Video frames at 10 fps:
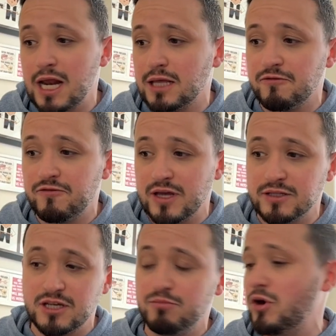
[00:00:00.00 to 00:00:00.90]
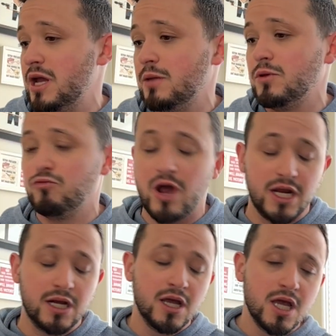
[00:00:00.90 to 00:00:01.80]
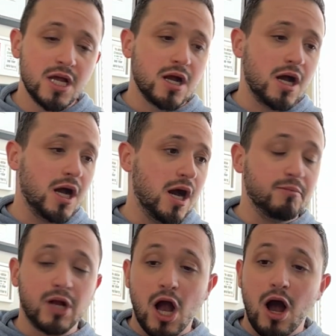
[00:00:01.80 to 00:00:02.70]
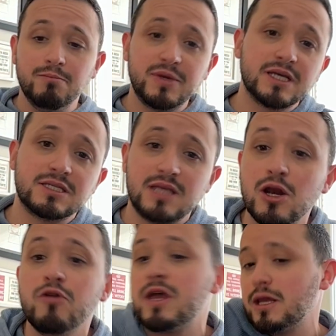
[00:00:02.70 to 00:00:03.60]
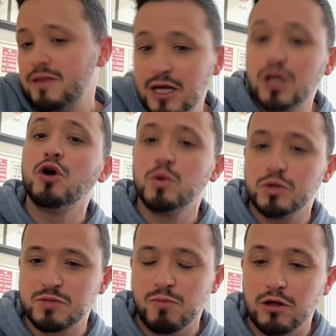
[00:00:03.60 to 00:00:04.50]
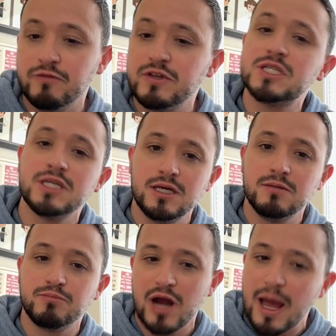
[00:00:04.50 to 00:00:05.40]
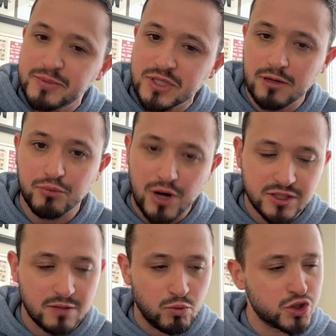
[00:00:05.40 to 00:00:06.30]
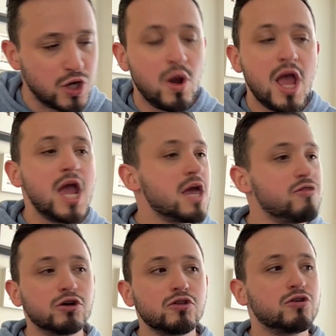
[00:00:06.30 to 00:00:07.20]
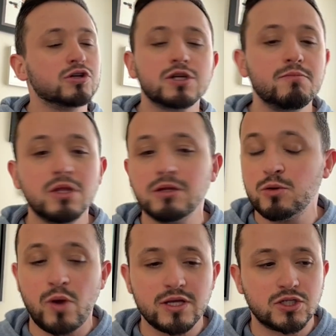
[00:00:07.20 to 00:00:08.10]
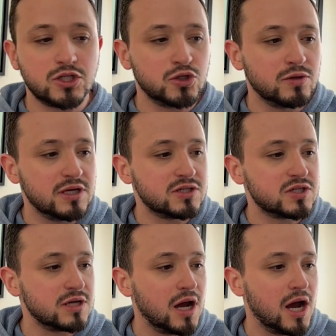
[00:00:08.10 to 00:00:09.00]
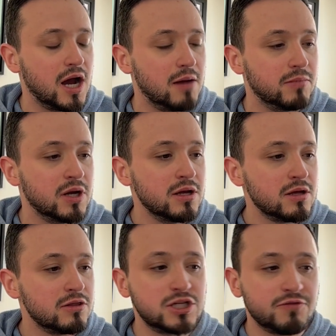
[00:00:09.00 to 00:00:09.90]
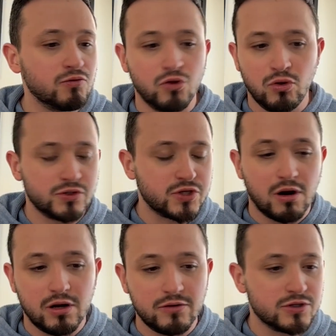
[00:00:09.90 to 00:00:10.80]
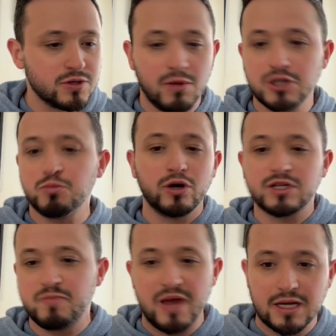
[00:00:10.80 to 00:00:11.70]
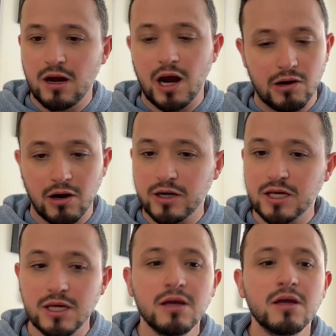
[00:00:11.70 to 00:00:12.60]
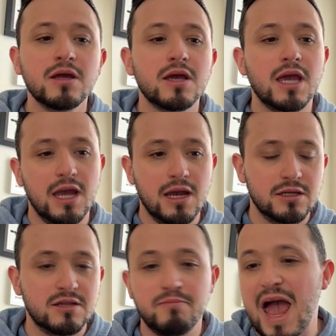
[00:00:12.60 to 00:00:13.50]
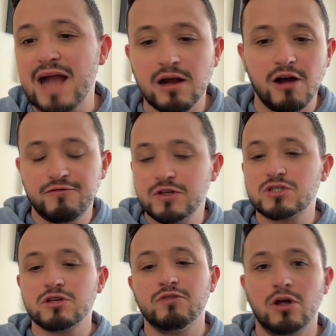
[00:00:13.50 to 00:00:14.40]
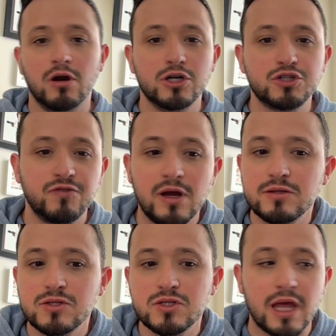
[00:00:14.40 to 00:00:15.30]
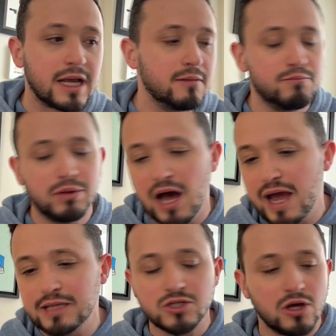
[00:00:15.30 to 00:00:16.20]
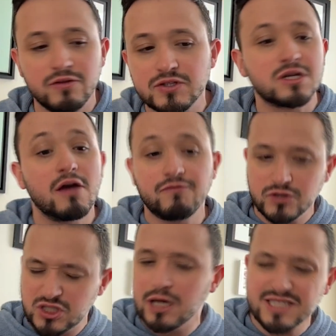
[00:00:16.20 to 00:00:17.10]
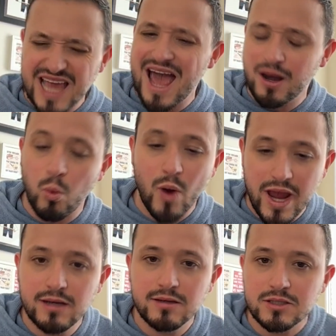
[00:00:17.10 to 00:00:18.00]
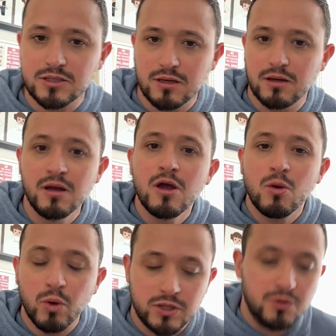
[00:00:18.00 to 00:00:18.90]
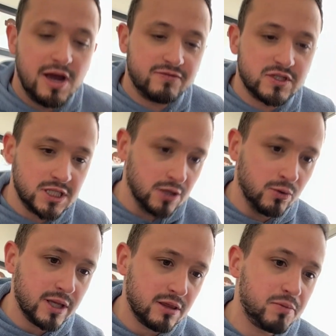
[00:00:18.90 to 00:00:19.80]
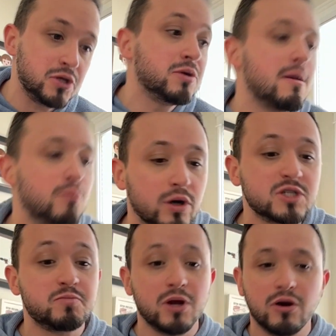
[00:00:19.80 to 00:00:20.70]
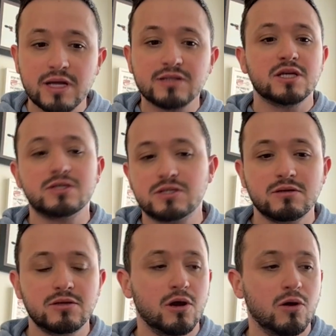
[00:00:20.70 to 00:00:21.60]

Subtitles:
getting the fancy brand, the right comp, because they know they can then go to a smaller VC perhaps and impress them more. So there's a million ways to do this. The different roles are there's a much more expanded hierarchy, and the back office of large funds like compliance, all this stuff does add a weight to what you have to deal with, but you get more experience as